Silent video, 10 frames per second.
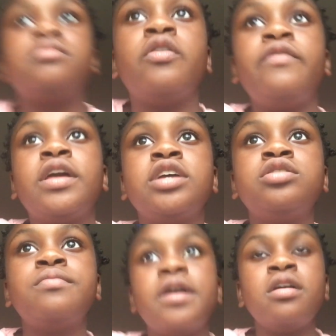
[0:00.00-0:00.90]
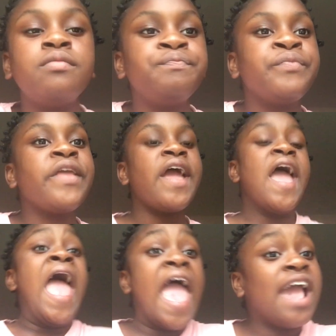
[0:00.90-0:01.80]
Notification bell.
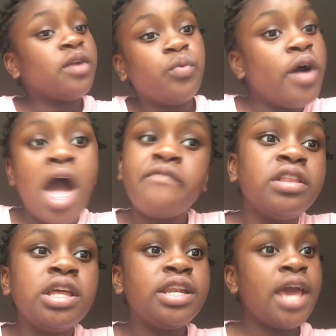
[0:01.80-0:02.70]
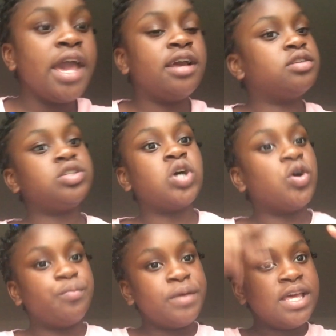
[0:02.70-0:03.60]
And we'll have a lit day.
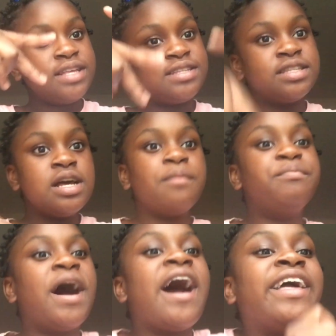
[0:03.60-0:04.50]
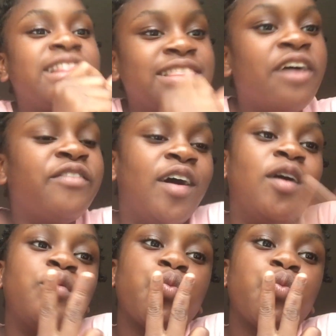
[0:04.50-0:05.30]
So, peace. Bye. Love all.